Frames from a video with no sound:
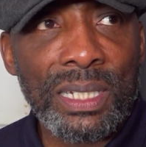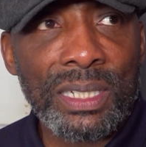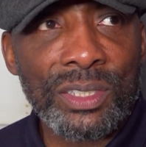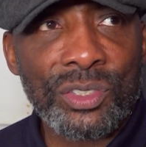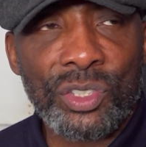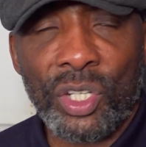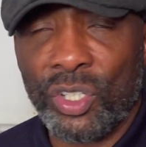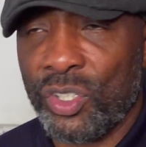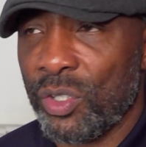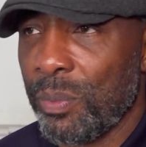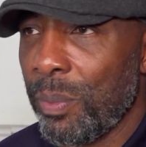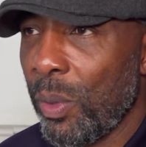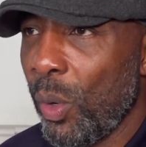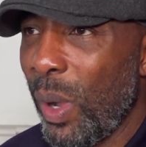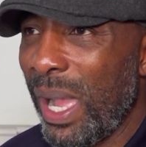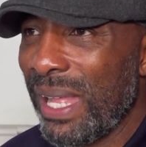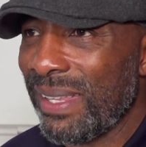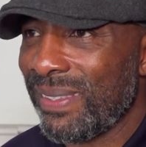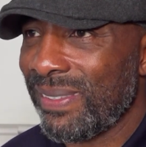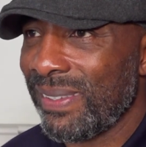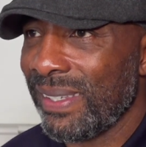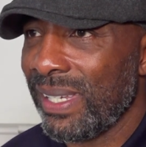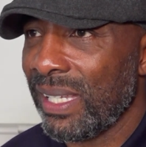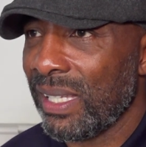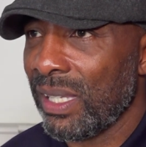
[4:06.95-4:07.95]
Joshua
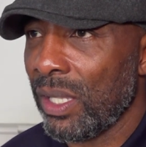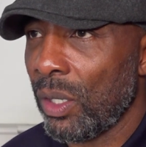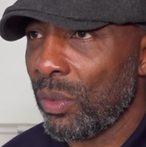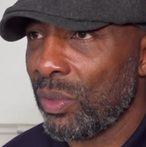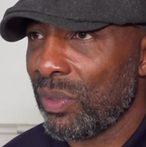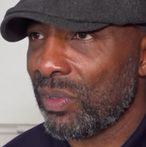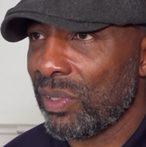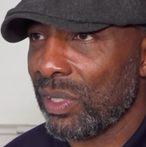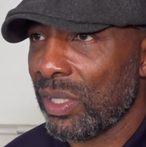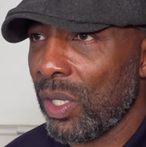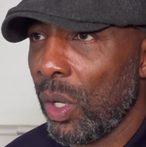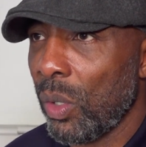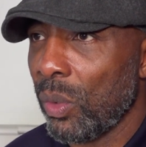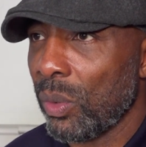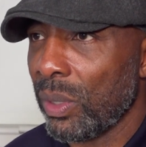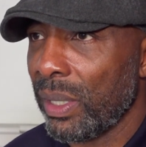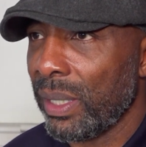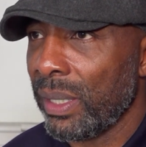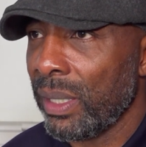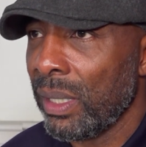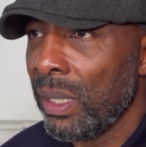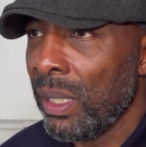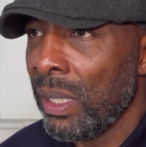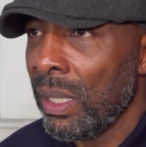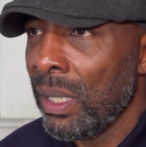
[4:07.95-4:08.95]
Buatsi and Lawrence Okolie,
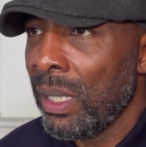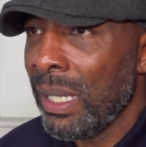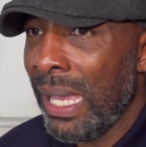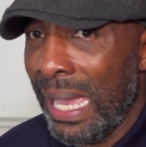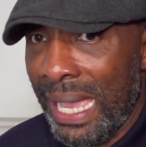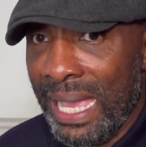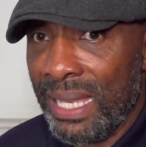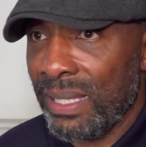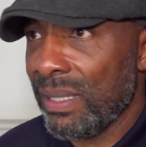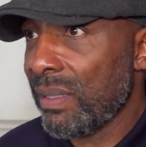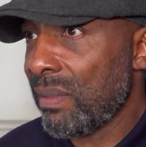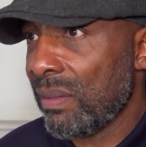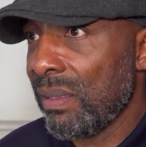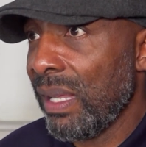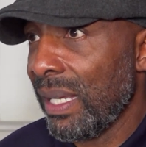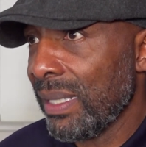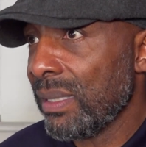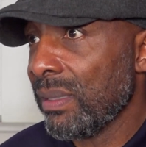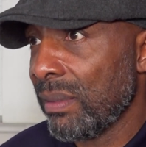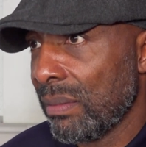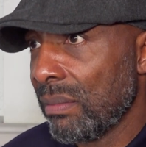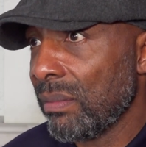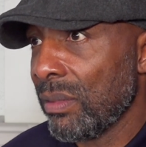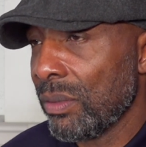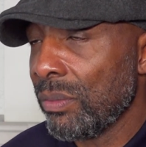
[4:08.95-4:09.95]

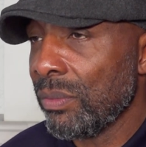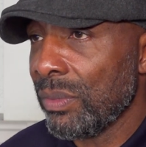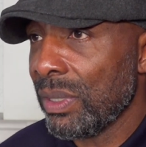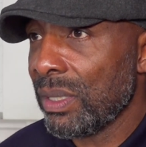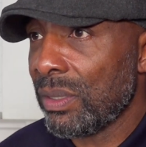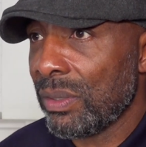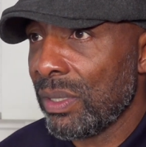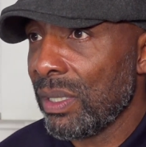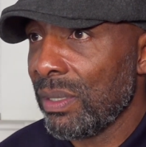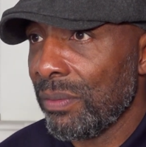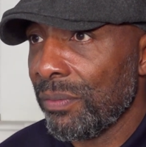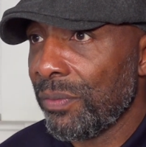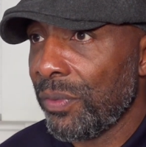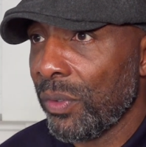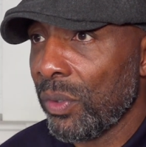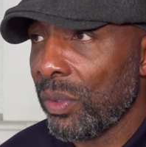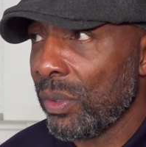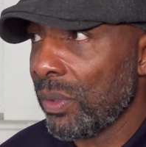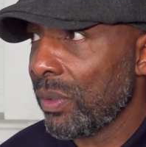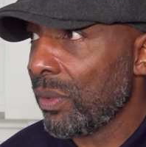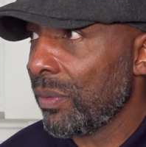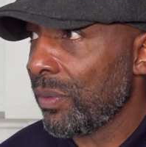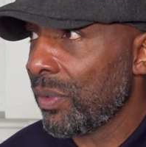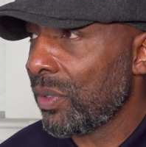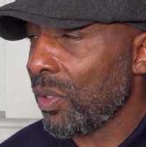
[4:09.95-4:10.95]
and Richard
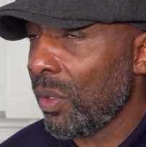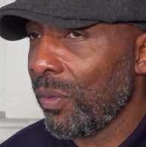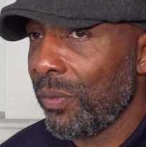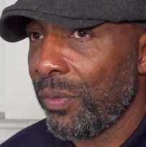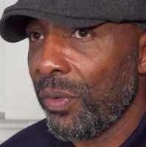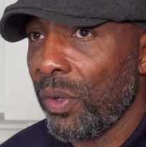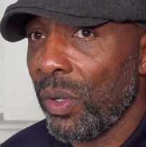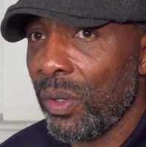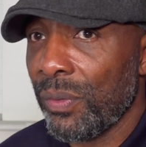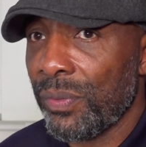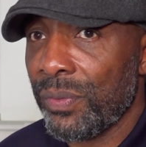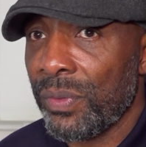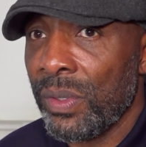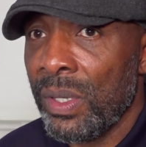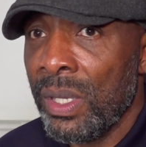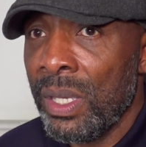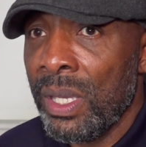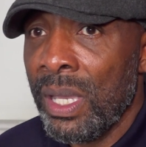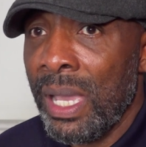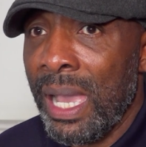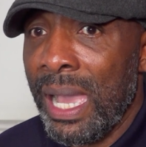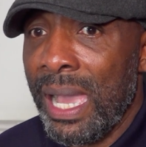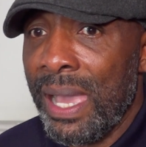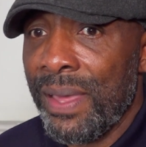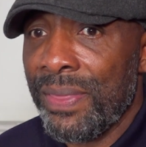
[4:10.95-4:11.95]
and so
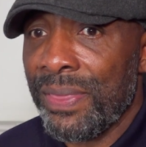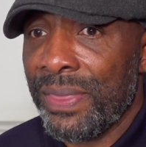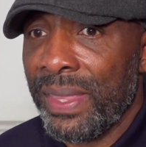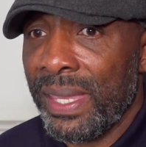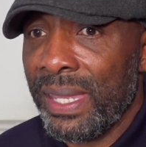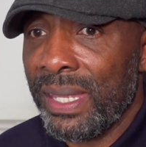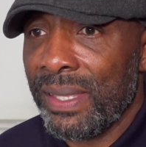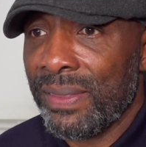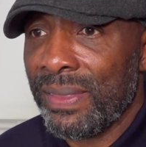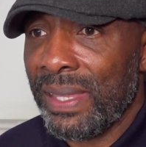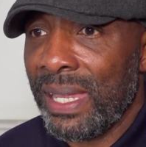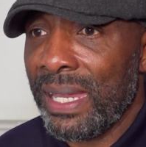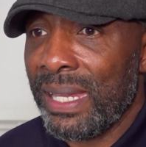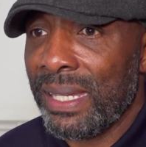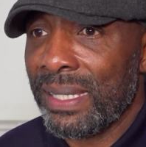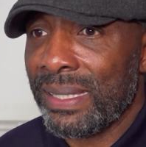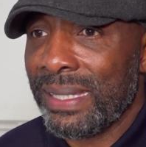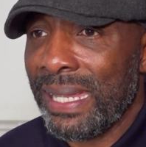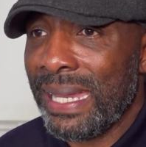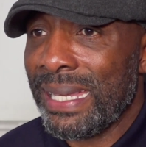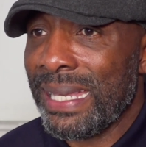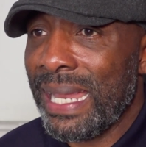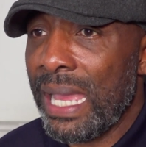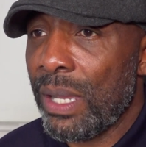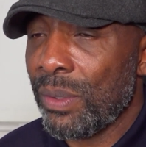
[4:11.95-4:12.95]
forth, and
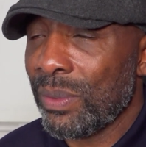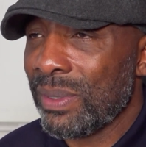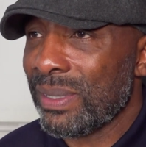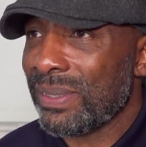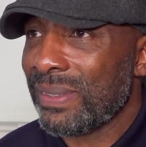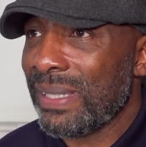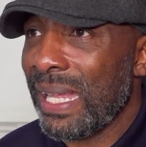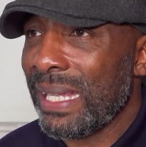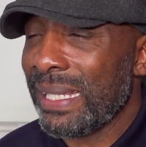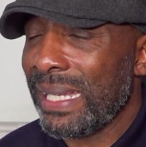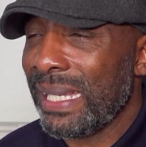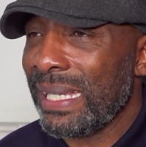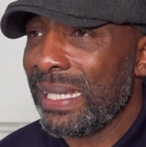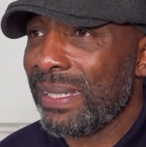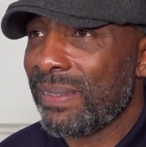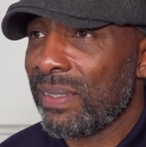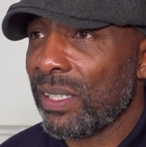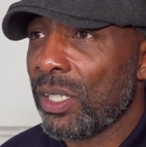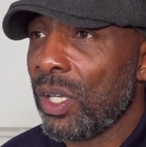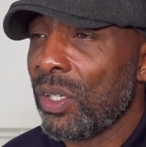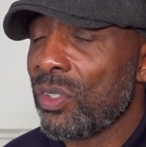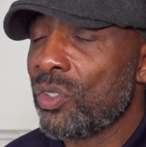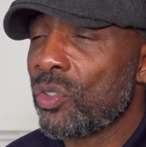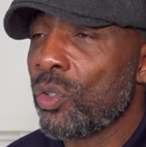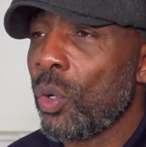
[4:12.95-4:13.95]
they now understand they need to
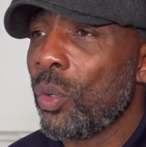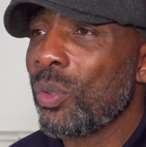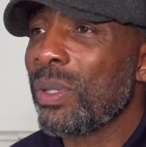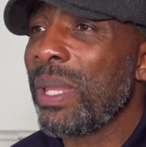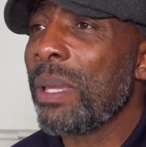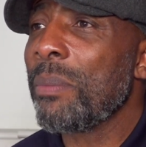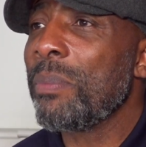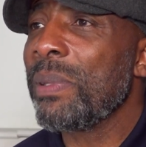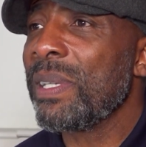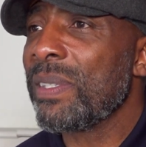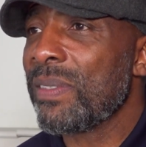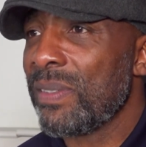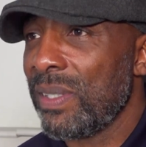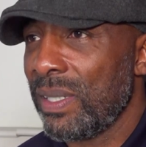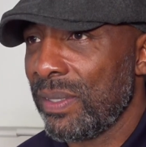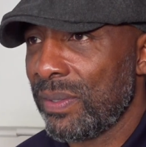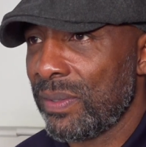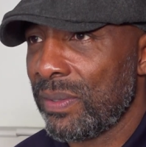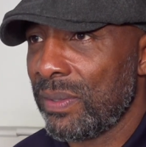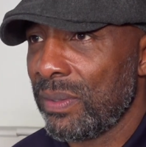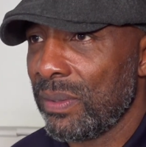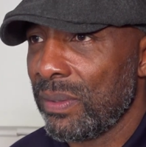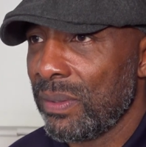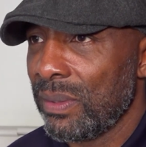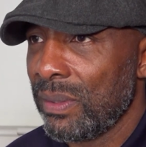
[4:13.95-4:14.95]
control their
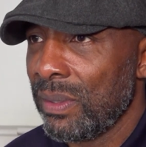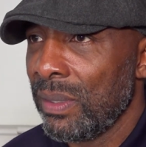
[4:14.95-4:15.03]
business.